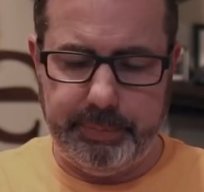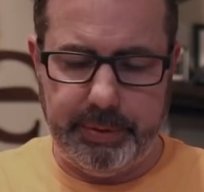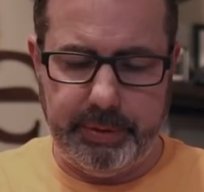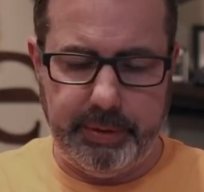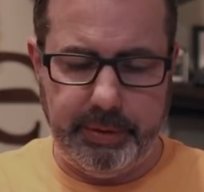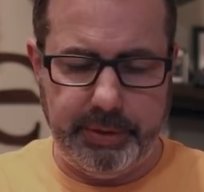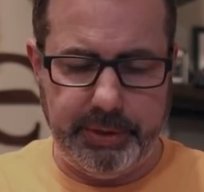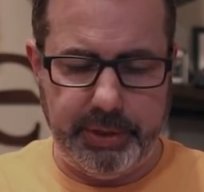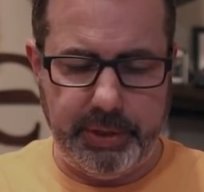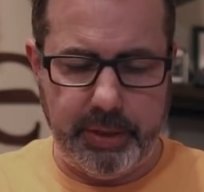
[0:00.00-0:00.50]

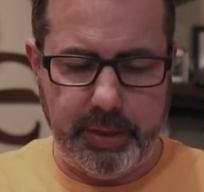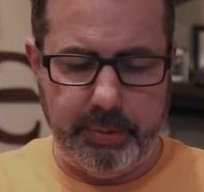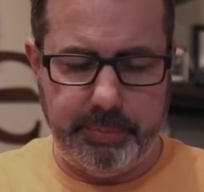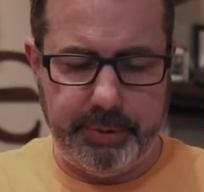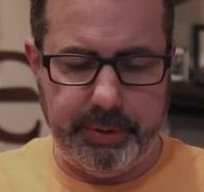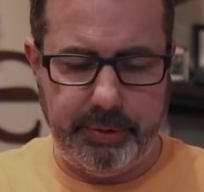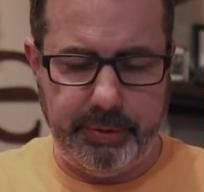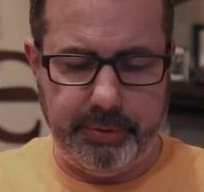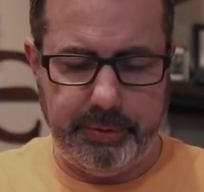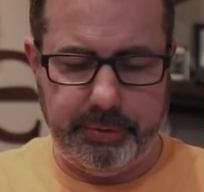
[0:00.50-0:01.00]

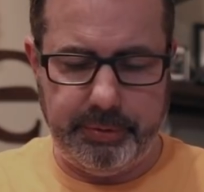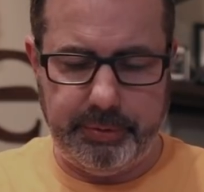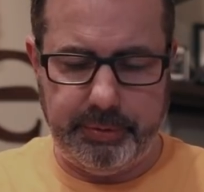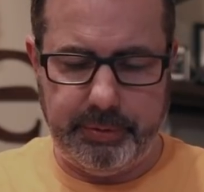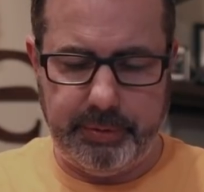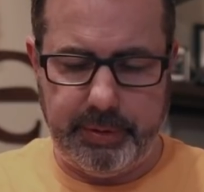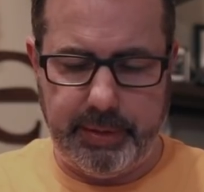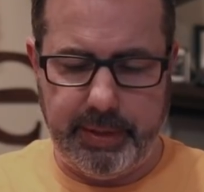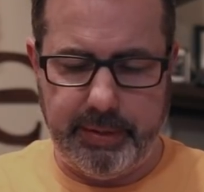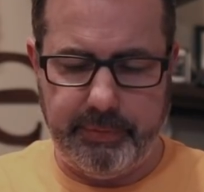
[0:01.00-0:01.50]

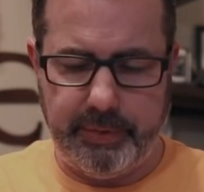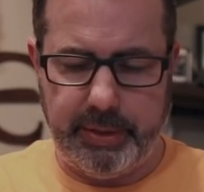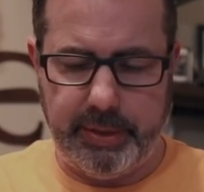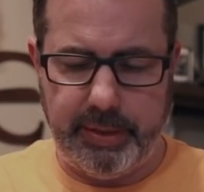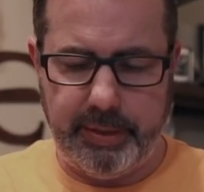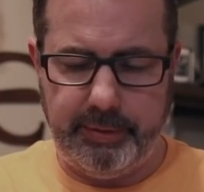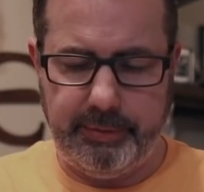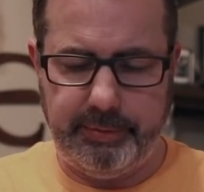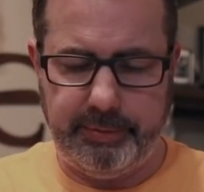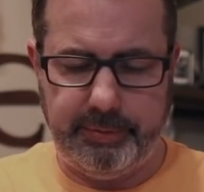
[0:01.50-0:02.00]
Potentiometers have a
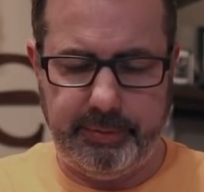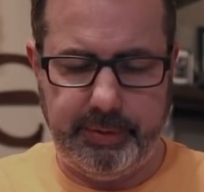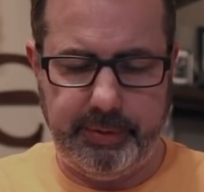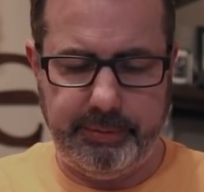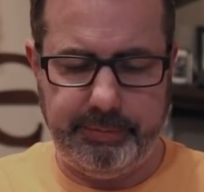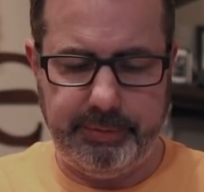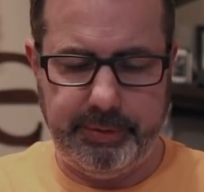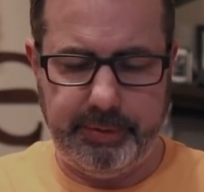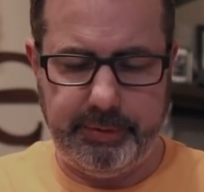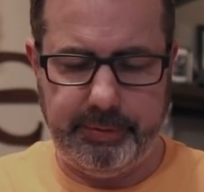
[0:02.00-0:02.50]
nice
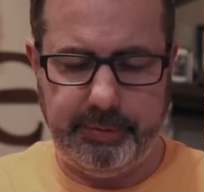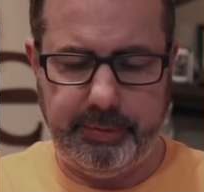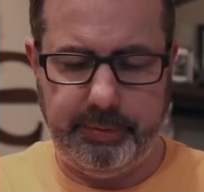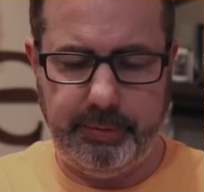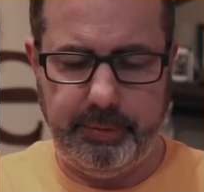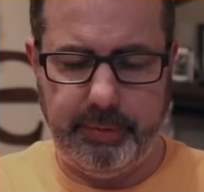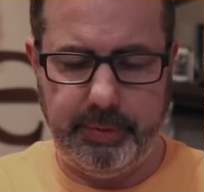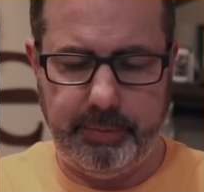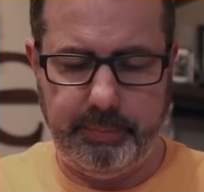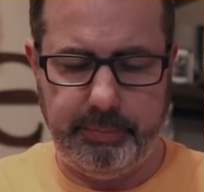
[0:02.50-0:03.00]
stiffness
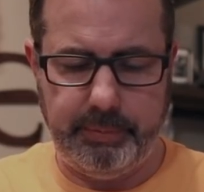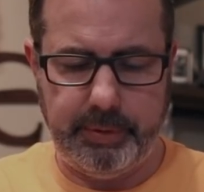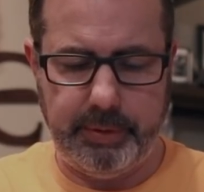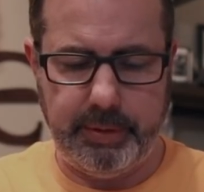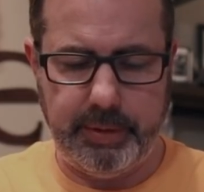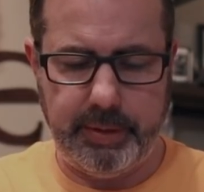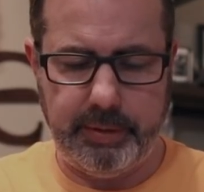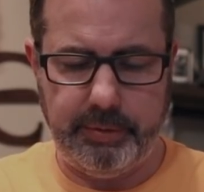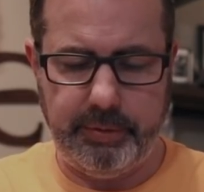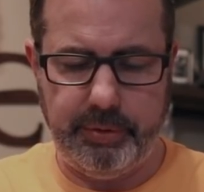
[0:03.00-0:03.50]
to them.
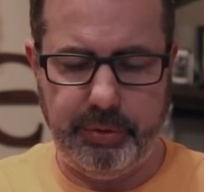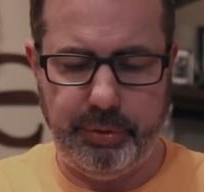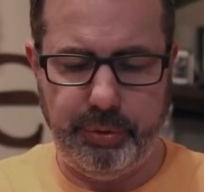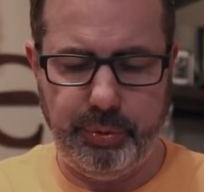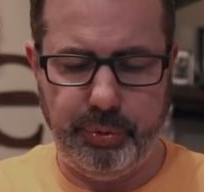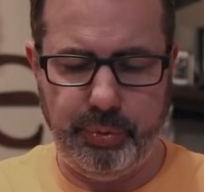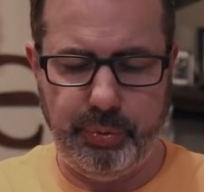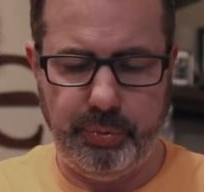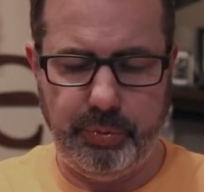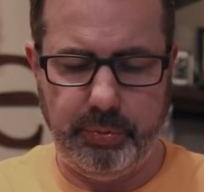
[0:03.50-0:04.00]
They're not
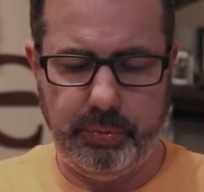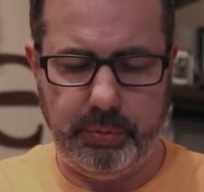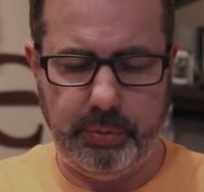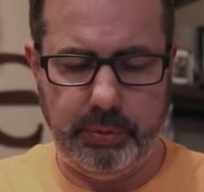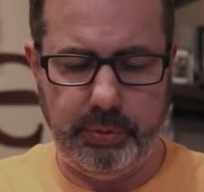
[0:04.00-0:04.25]
too